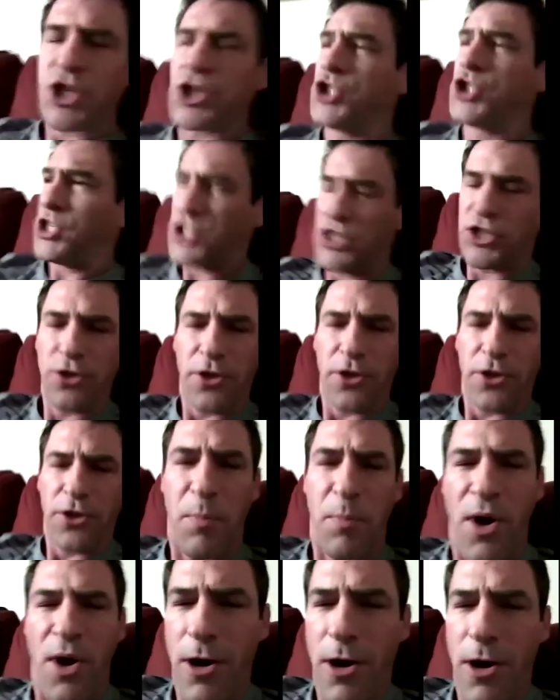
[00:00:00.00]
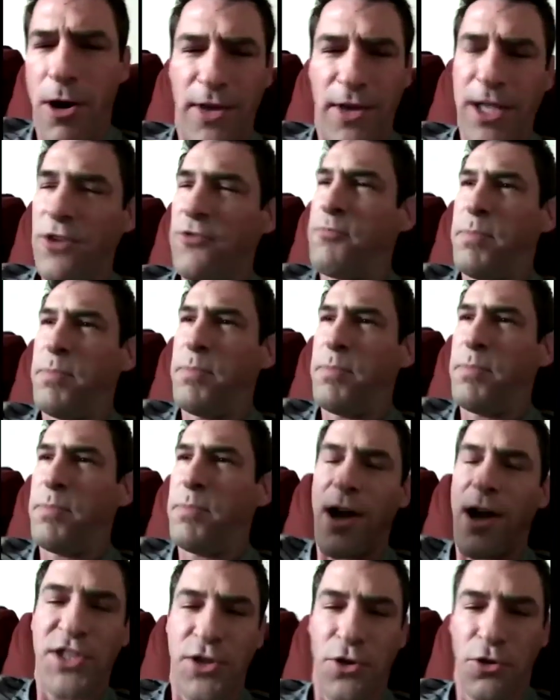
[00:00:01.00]
just a little part of it. You've been on
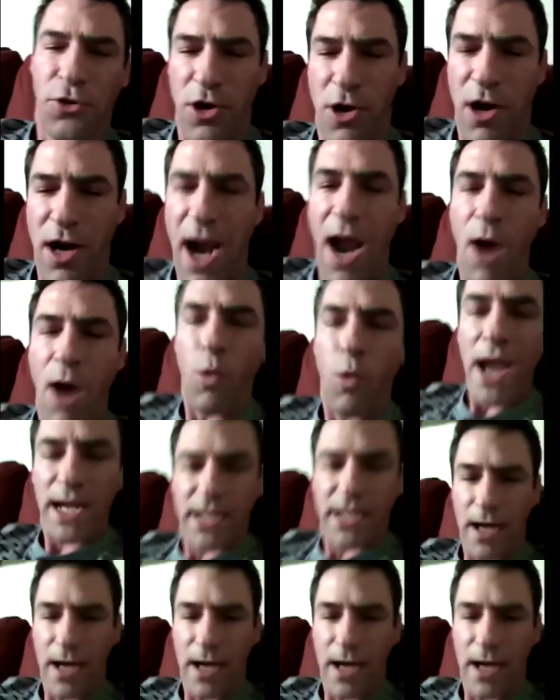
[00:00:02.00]
too long. I wake up.